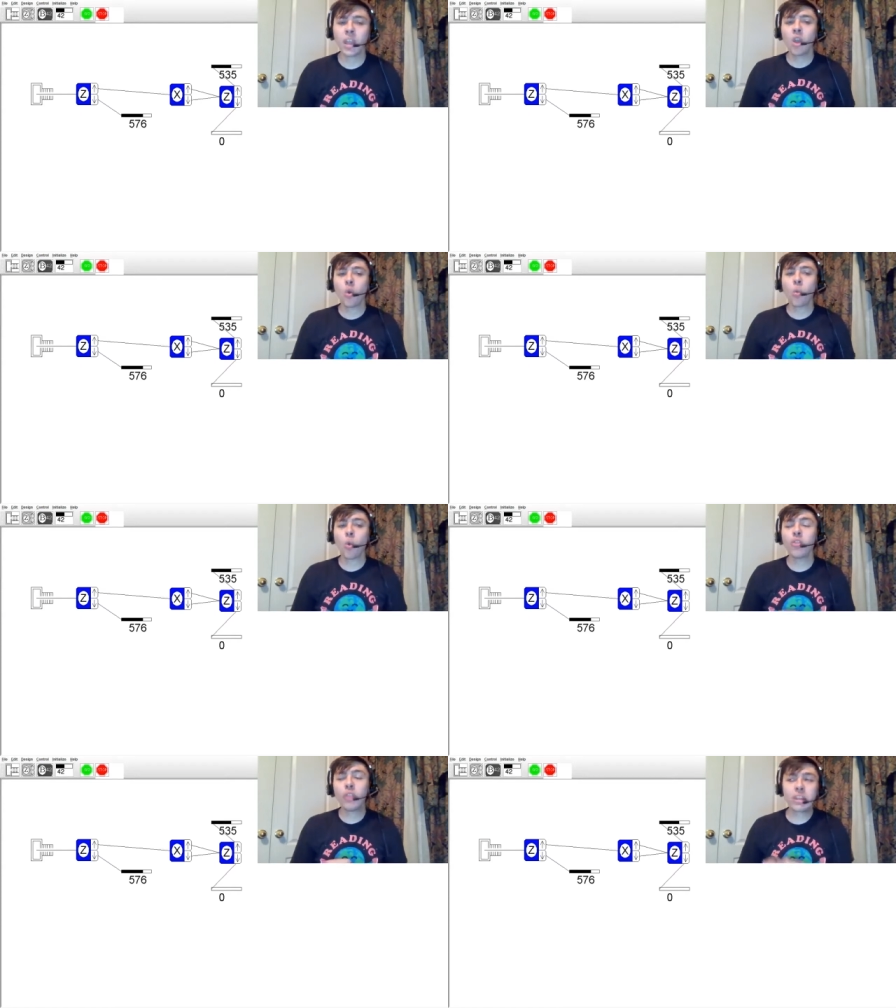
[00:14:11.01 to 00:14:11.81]
What
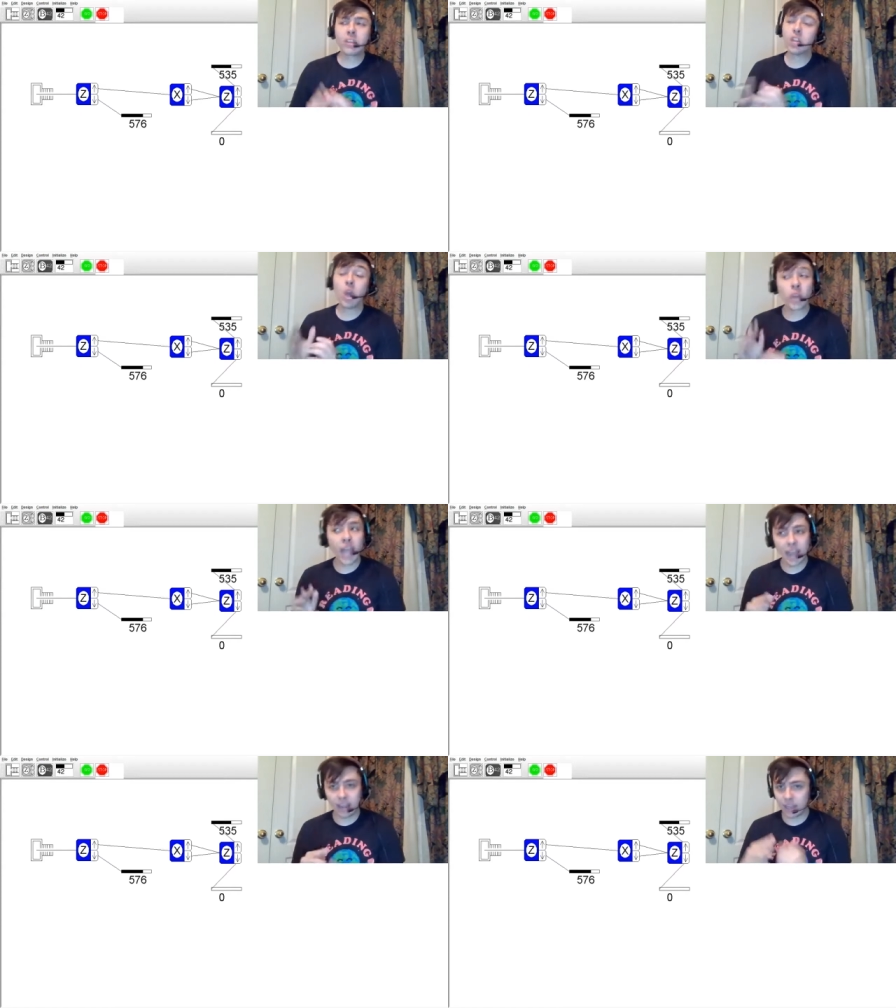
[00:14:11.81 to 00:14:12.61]
this is known
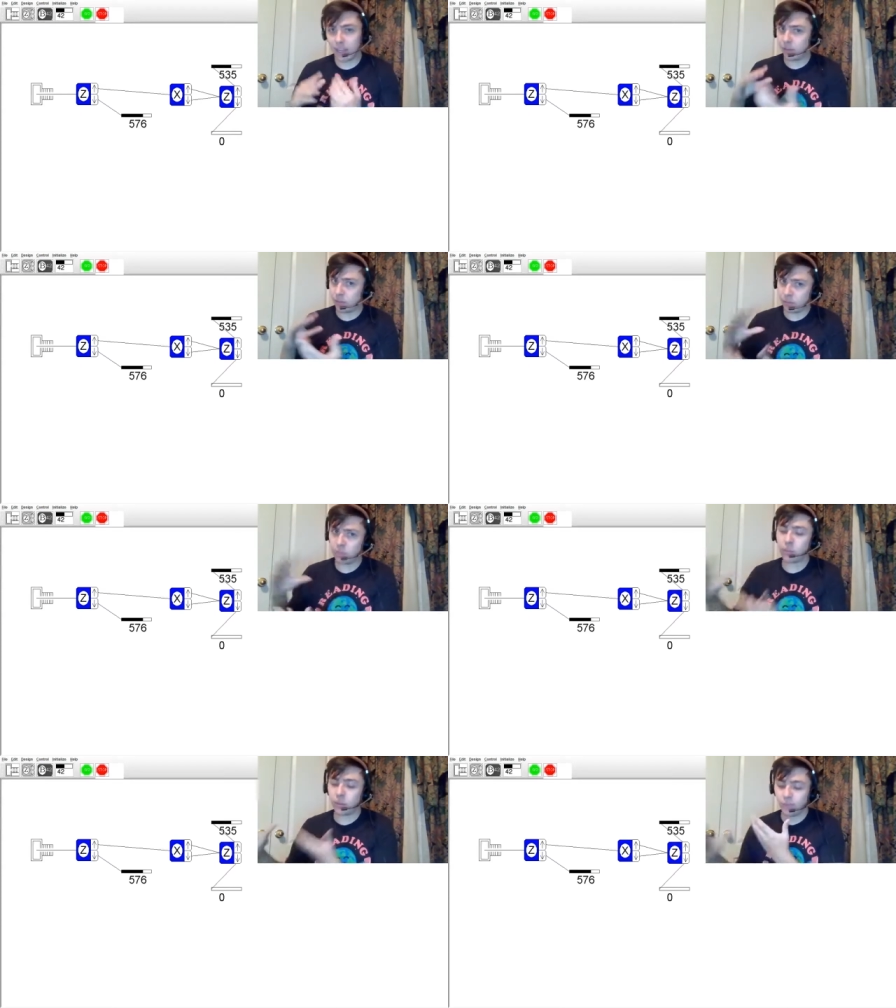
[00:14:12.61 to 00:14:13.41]
as in
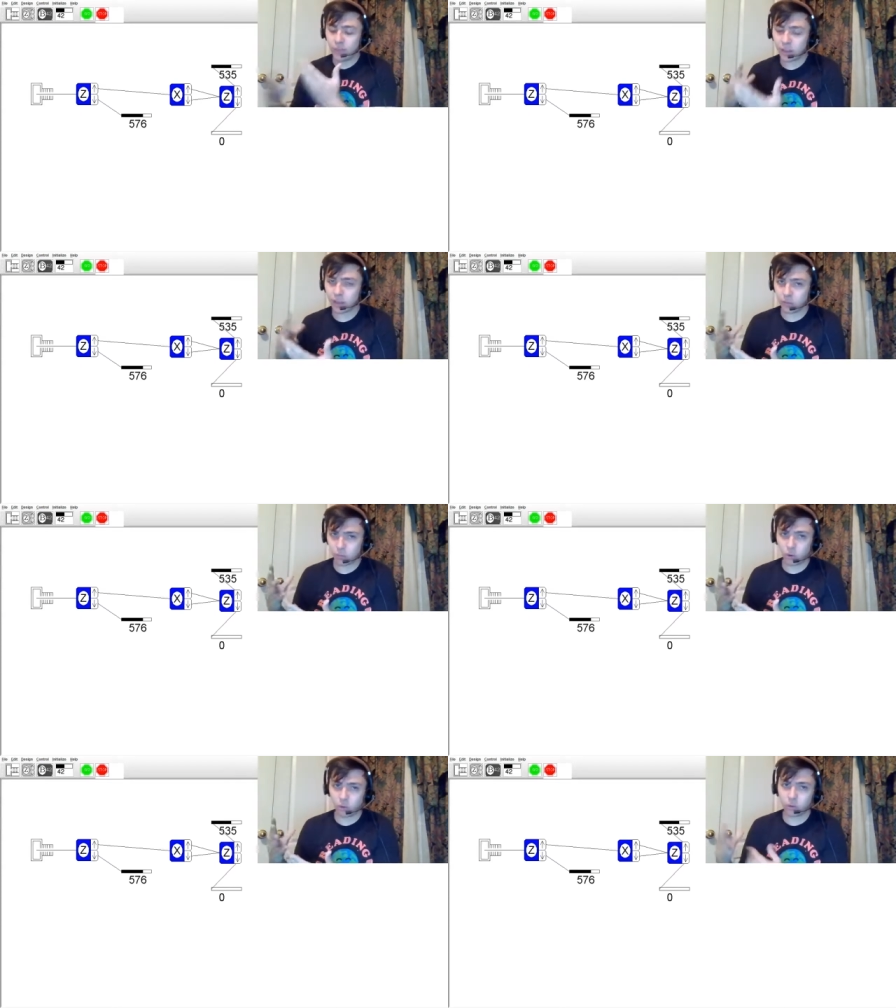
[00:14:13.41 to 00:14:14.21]
the physics
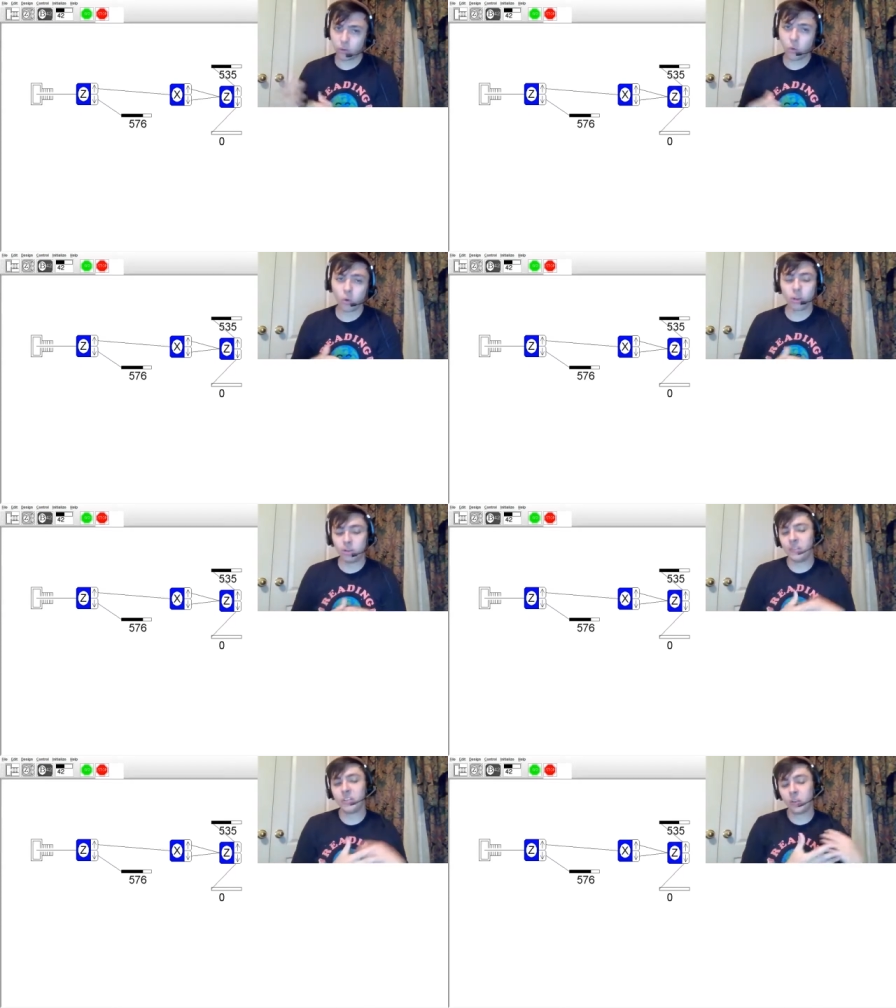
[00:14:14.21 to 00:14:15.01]
world or even
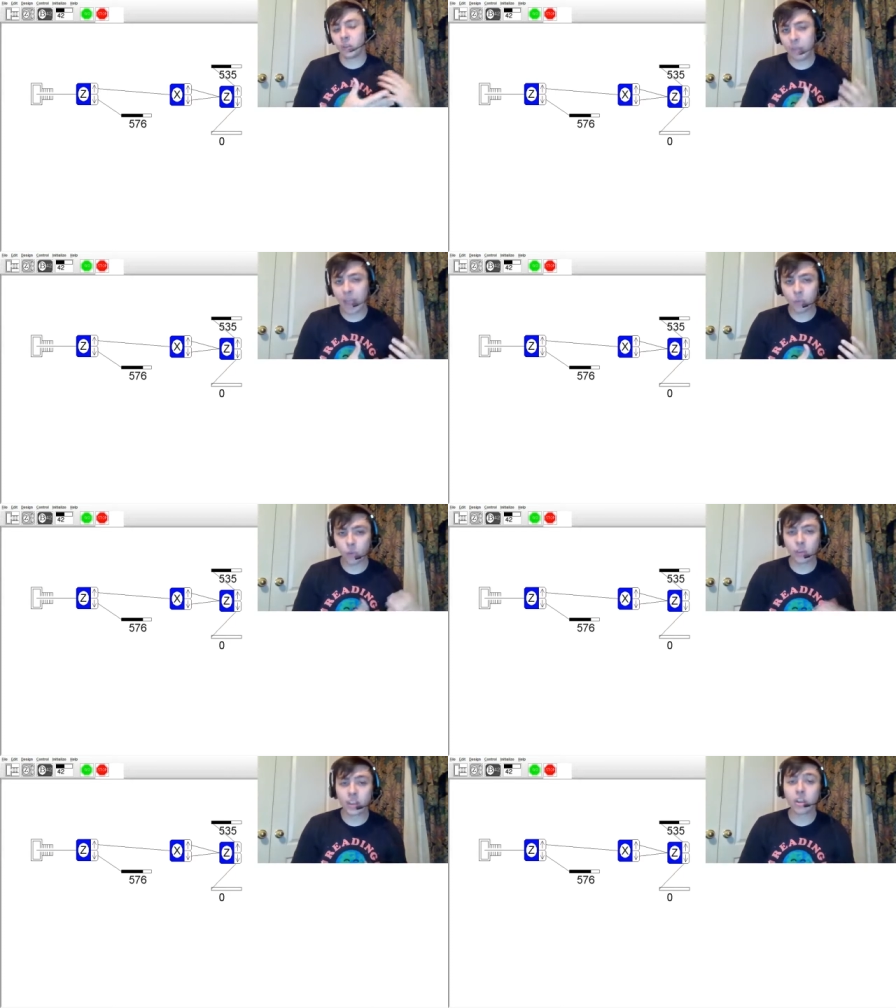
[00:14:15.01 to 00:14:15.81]
you know the math world this
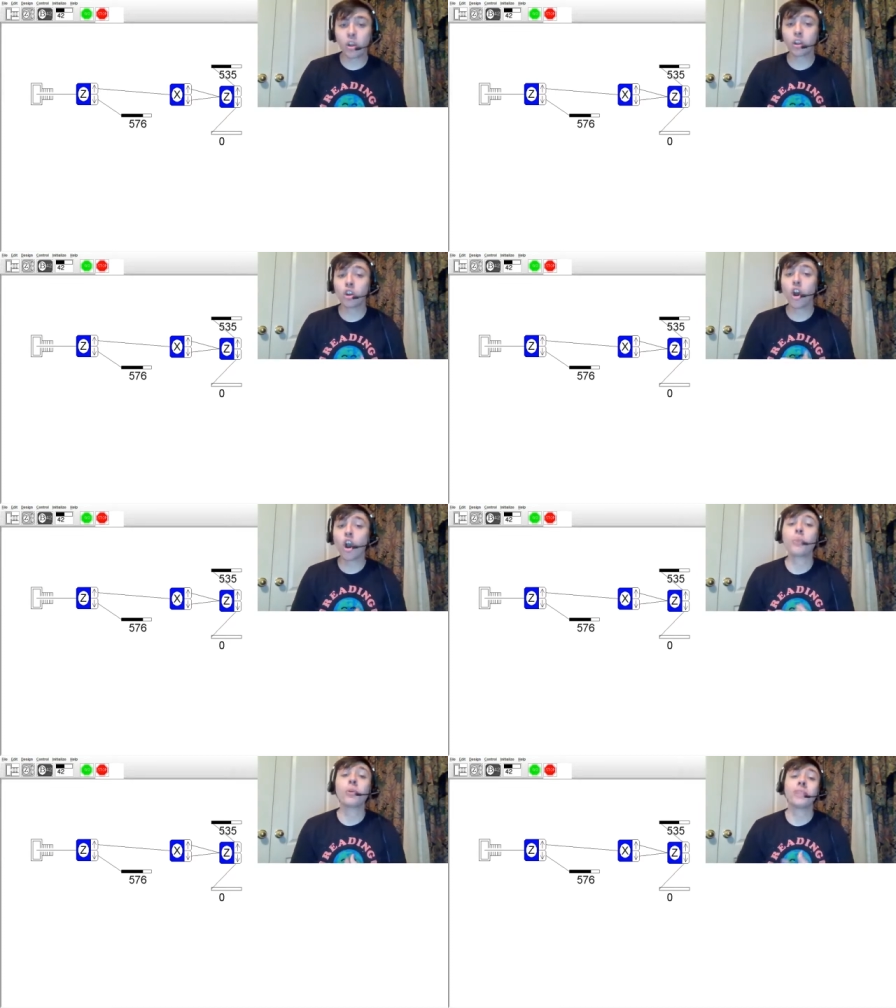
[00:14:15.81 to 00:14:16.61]
is called a
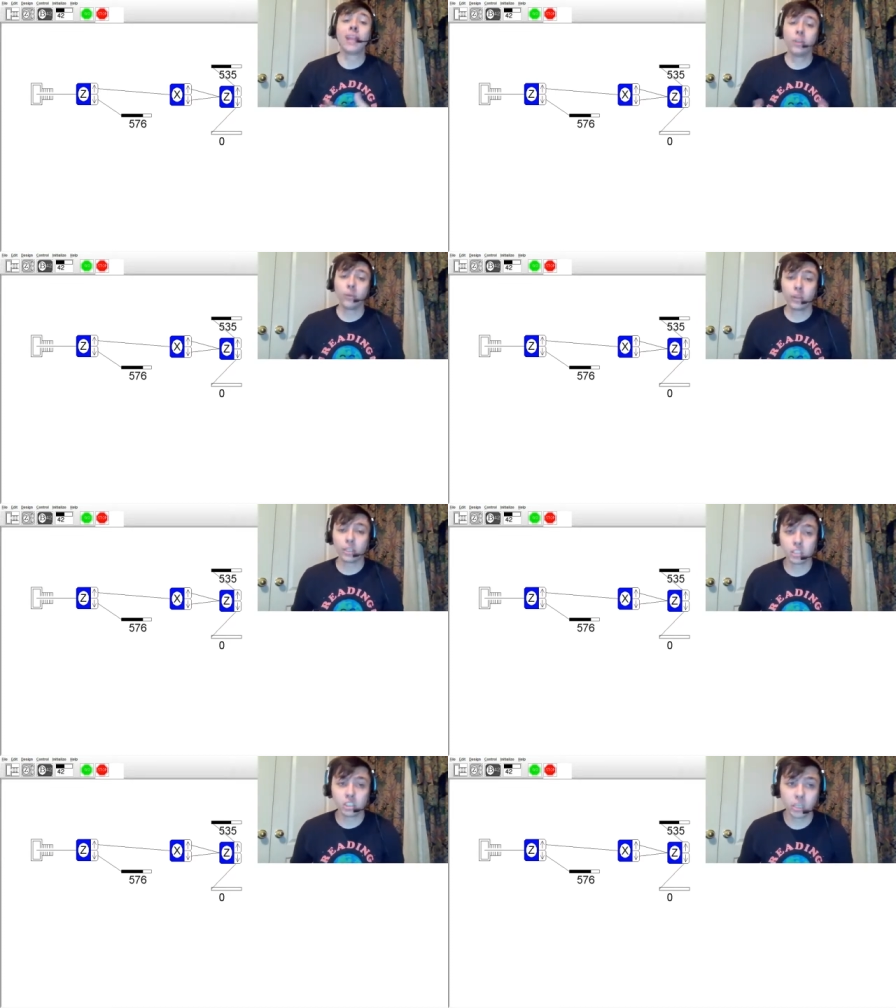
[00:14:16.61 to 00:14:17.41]
commutator
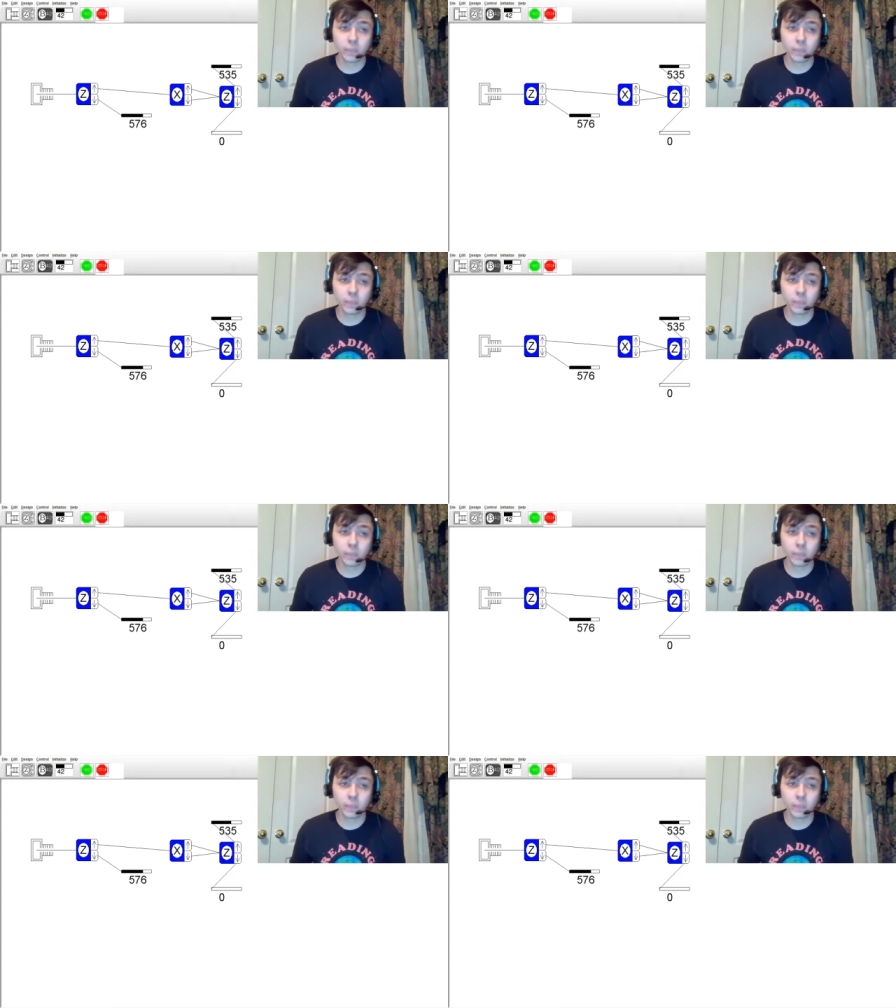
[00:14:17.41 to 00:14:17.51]
relationship